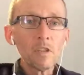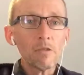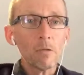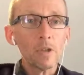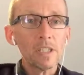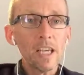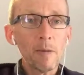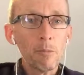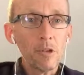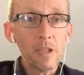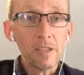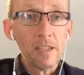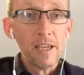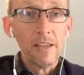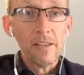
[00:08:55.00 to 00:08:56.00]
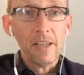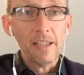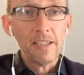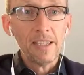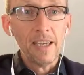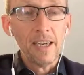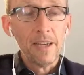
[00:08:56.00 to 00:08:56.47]
for example, let's say
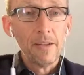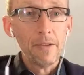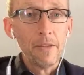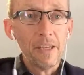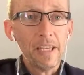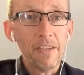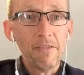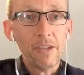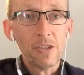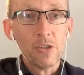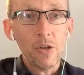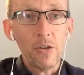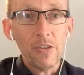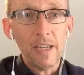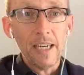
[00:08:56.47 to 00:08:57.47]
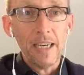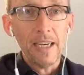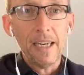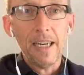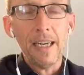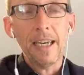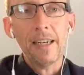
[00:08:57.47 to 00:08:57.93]
that Thinkific saw that
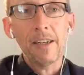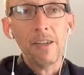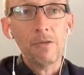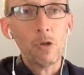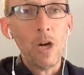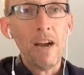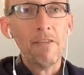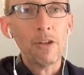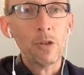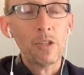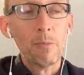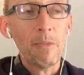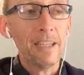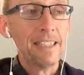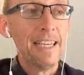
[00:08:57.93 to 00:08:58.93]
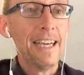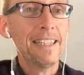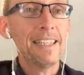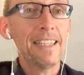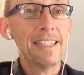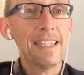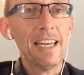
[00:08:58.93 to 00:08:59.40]
I had enough traffic or something like that,
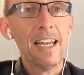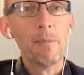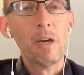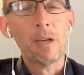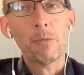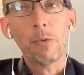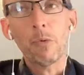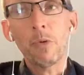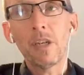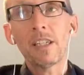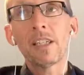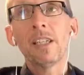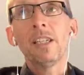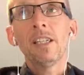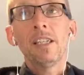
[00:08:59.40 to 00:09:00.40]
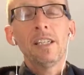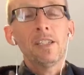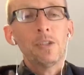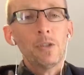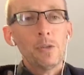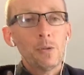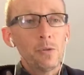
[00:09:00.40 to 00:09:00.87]
and they said, "Hey, Mike, we want
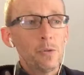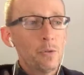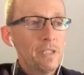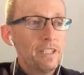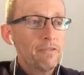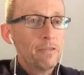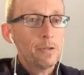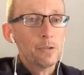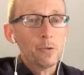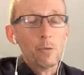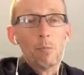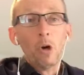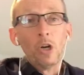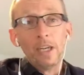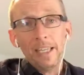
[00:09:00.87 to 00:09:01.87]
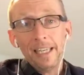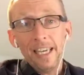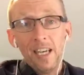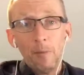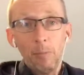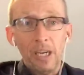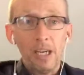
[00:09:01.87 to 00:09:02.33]
to do an influencer marketing
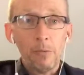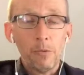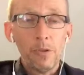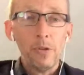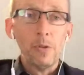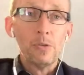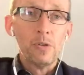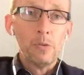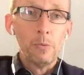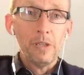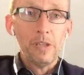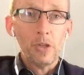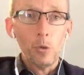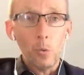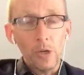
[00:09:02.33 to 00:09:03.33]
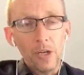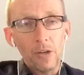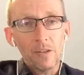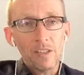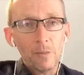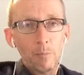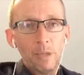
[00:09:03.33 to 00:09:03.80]
campaign with you." So we'd agree on some